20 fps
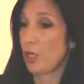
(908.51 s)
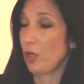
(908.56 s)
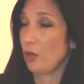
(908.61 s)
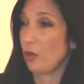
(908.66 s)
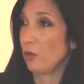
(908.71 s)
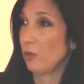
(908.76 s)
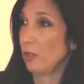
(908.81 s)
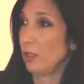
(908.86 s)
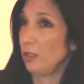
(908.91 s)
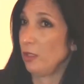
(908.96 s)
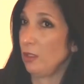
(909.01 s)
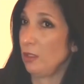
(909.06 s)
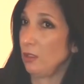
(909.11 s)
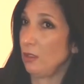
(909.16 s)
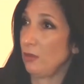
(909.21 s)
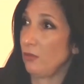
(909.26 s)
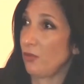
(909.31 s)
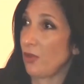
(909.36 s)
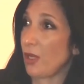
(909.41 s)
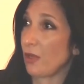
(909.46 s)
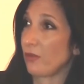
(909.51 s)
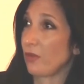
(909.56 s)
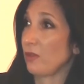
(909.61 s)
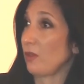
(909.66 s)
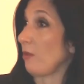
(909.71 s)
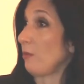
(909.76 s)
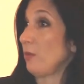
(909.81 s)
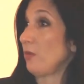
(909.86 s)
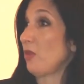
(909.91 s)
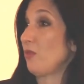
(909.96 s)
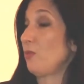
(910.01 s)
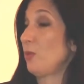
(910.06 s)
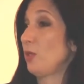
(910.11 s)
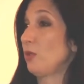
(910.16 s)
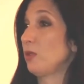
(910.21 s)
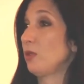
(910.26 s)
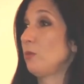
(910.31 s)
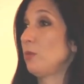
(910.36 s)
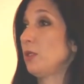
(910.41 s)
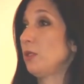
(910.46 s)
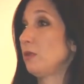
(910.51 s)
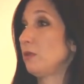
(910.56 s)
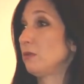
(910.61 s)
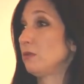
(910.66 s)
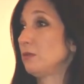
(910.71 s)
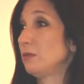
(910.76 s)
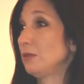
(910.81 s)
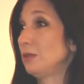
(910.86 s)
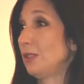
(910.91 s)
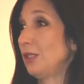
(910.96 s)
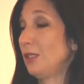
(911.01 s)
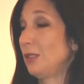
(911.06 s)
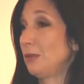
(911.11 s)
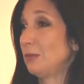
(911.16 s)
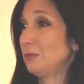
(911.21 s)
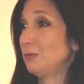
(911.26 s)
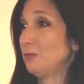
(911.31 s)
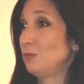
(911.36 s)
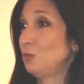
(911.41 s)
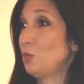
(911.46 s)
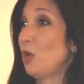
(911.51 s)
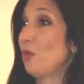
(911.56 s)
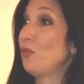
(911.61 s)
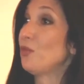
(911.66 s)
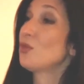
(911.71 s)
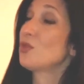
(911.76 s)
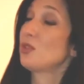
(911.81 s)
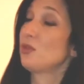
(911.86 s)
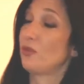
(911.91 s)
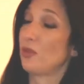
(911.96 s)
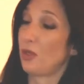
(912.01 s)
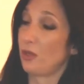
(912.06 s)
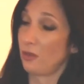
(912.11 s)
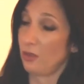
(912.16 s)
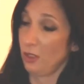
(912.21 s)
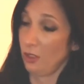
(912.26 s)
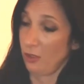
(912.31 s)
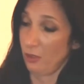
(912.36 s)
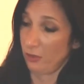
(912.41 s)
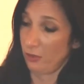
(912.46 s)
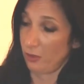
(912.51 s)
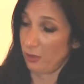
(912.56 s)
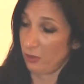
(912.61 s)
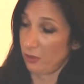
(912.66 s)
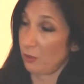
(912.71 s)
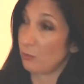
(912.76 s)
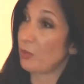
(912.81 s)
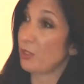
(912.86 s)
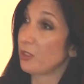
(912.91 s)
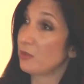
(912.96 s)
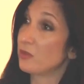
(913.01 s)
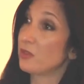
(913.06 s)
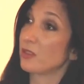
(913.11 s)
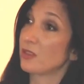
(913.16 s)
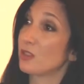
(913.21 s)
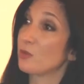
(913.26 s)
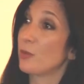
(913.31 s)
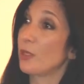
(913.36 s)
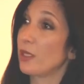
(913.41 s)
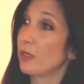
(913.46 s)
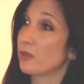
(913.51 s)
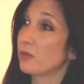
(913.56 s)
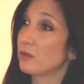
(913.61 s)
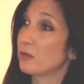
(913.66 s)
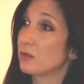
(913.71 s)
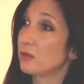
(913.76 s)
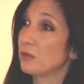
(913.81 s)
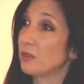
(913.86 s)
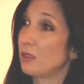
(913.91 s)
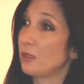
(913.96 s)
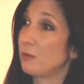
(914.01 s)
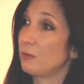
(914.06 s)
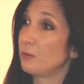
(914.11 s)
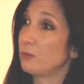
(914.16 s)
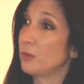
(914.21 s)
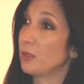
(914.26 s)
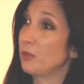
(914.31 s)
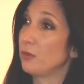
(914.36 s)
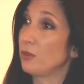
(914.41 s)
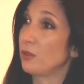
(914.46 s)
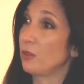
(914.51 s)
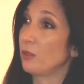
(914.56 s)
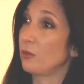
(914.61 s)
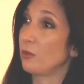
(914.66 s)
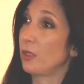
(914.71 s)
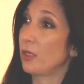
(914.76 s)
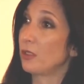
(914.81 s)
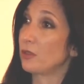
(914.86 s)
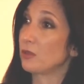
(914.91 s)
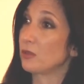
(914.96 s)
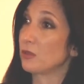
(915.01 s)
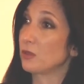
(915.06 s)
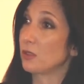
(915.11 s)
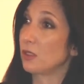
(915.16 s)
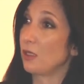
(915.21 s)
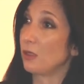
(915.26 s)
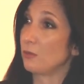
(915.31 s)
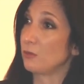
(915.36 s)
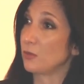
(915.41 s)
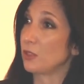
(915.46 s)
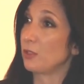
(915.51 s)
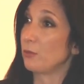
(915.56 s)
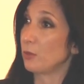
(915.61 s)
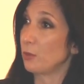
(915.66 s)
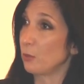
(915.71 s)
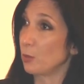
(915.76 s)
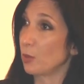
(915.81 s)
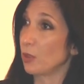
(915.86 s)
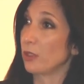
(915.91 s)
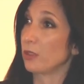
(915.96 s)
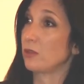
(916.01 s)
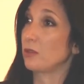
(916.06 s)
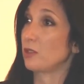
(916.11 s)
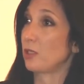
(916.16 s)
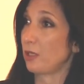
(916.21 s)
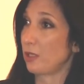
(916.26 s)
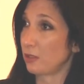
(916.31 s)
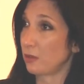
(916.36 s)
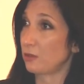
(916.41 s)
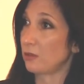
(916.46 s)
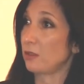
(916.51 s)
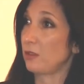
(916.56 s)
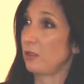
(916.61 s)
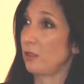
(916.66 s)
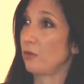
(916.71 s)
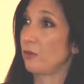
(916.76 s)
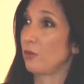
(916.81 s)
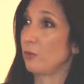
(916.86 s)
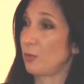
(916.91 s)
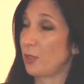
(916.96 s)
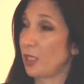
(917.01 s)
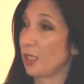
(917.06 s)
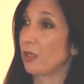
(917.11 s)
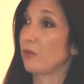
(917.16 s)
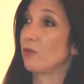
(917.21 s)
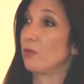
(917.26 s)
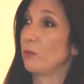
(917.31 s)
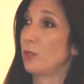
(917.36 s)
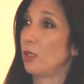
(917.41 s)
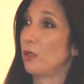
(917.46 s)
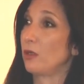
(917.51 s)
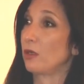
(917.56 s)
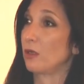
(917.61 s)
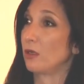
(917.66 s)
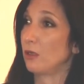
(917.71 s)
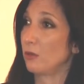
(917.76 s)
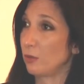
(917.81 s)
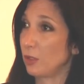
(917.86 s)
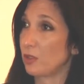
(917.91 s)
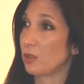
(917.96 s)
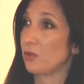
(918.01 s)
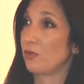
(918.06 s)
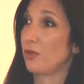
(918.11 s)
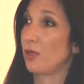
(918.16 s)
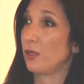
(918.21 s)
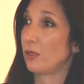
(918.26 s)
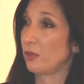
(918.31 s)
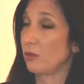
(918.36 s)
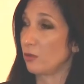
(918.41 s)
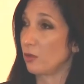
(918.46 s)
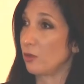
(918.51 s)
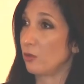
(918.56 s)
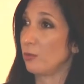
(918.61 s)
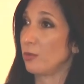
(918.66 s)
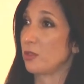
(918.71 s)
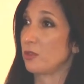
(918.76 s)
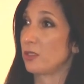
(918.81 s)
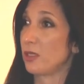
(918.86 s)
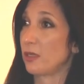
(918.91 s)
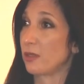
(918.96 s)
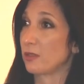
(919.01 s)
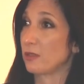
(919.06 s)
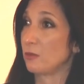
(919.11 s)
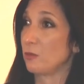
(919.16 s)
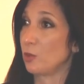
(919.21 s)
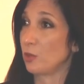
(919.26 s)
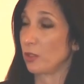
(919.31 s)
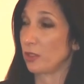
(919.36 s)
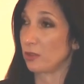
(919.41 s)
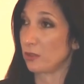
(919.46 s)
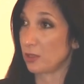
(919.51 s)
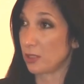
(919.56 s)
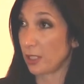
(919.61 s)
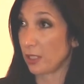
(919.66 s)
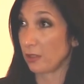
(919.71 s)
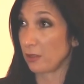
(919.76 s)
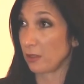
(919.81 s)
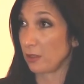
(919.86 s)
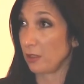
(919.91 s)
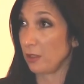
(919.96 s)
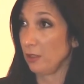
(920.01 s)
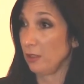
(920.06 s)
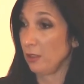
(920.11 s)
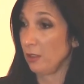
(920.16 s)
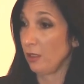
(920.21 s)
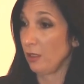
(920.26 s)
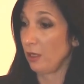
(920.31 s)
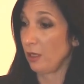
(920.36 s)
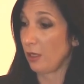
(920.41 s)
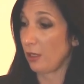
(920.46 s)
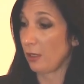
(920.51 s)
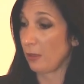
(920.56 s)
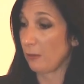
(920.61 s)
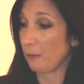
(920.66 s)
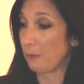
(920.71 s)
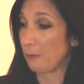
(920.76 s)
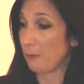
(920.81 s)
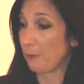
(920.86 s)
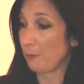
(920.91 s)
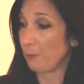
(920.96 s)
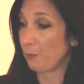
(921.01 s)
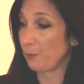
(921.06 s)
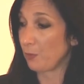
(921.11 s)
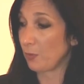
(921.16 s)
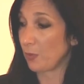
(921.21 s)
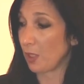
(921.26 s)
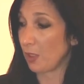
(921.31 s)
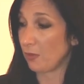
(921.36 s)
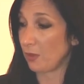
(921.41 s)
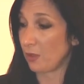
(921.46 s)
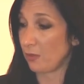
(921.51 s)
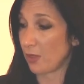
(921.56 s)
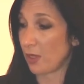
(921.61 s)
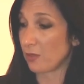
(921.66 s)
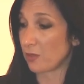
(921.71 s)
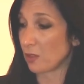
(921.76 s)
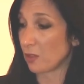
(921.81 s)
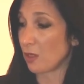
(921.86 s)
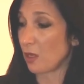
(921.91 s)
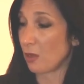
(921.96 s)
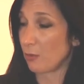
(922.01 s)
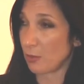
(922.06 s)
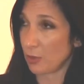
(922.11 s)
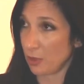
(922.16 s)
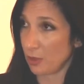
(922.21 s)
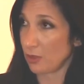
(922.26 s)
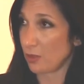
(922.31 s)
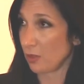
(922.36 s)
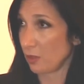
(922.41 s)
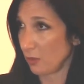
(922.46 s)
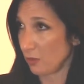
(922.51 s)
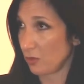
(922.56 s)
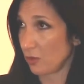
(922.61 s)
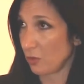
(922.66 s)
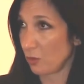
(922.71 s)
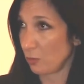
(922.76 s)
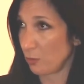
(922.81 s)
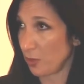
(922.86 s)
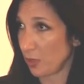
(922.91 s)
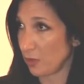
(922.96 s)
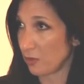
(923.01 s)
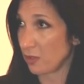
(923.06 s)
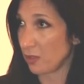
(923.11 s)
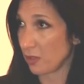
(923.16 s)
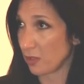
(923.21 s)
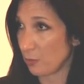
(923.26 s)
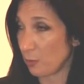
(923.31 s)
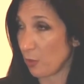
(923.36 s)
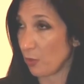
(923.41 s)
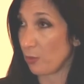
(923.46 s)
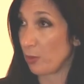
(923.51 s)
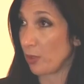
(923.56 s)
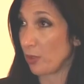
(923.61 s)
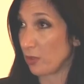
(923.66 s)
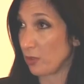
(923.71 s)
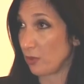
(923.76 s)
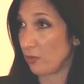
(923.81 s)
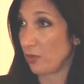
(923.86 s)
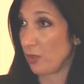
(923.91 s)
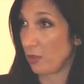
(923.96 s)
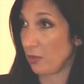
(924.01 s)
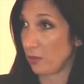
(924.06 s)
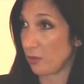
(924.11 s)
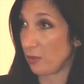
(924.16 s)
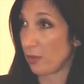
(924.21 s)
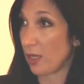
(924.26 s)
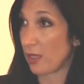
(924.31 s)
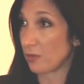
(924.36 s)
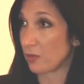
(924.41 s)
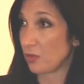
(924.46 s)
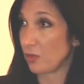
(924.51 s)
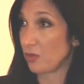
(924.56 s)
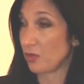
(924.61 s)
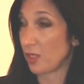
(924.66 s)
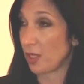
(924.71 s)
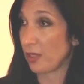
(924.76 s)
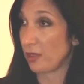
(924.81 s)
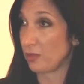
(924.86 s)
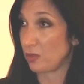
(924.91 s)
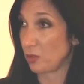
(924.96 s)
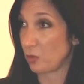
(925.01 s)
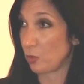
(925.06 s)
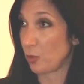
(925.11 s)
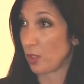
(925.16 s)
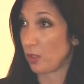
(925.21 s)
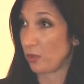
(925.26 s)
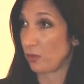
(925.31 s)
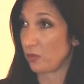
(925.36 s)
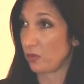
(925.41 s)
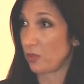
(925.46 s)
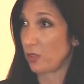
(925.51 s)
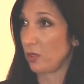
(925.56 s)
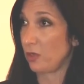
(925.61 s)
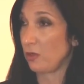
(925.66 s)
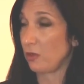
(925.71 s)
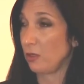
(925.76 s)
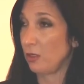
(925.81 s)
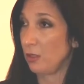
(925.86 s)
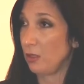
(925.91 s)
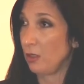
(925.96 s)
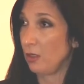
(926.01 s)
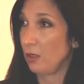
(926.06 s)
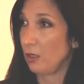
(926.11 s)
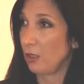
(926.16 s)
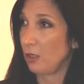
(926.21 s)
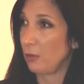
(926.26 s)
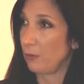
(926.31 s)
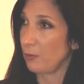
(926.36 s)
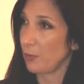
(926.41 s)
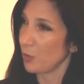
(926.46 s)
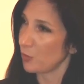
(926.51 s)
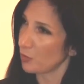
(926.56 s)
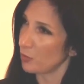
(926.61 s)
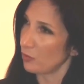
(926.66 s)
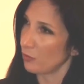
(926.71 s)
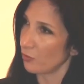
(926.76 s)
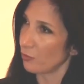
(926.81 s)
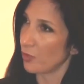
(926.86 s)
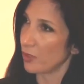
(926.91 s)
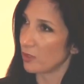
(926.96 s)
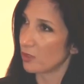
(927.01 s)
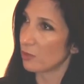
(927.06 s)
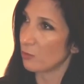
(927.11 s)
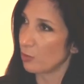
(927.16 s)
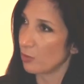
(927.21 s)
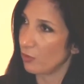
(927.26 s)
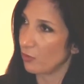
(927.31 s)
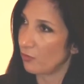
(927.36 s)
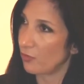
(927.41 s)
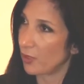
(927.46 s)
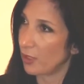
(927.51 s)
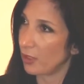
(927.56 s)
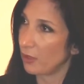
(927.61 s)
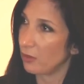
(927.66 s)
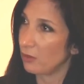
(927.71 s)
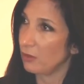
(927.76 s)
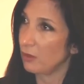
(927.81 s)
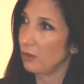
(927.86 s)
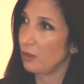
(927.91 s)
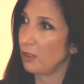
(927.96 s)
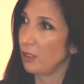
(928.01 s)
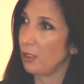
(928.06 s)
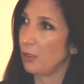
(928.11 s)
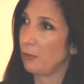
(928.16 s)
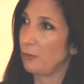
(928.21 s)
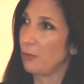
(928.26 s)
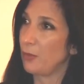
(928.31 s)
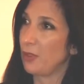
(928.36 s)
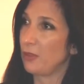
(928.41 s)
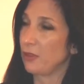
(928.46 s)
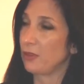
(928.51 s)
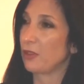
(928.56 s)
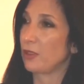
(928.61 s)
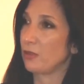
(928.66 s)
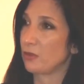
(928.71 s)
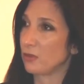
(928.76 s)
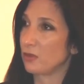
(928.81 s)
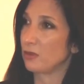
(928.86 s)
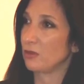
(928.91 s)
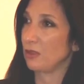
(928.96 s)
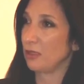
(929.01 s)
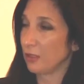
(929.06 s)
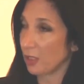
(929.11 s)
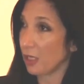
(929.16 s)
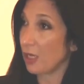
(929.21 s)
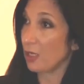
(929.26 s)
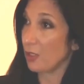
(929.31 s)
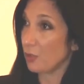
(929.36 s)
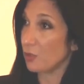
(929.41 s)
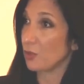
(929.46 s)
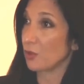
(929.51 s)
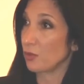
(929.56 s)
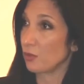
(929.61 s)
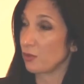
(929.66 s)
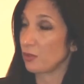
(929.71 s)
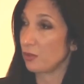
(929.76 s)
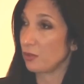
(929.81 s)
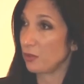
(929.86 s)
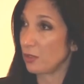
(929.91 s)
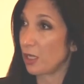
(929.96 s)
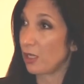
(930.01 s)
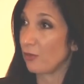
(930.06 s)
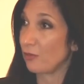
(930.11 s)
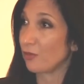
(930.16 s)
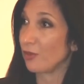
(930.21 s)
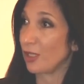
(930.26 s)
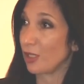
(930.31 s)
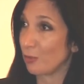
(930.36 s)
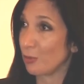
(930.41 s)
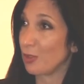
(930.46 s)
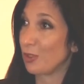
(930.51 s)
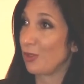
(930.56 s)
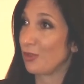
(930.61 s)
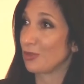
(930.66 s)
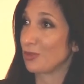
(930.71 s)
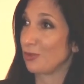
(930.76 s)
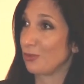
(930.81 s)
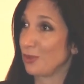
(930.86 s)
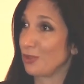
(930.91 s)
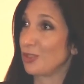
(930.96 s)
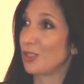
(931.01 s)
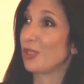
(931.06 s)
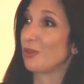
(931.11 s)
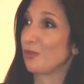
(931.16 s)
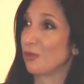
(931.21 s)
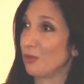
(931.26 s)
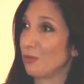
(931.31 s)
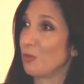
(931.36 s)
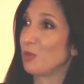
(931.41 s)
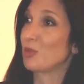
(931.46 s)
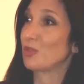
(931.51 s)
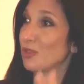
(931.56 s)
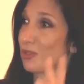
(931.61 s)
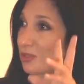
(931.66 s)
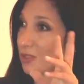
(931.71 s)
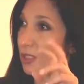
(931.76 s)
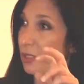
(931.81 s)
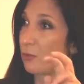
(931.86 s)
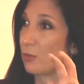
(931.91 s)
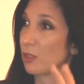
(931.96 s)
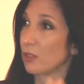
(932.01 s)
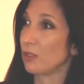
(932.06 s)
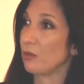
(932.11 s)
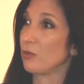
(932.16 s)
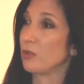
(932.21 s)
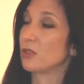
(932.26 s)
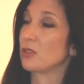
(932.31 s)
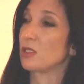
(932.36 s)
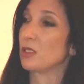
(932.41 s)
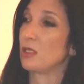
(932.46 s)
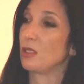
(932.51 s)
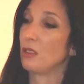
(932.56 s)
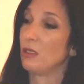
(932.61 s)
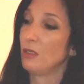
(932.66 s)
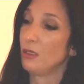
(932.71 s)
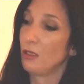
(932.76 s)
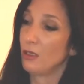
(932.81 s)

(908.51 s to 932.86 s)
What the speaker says: no, in fact, I mean, they've barely been, well, first of all, the big six banks in the U.S., JP Morgan, Chase, Citigroup, Bank of America, Wells Fargo, Goldman Sachs, and Morgan Stanley, and that's a combination considered big six, both because of their asset size as well as their sort of risk profile, and that they are under Dodd-Frank, but also in general more systemically risky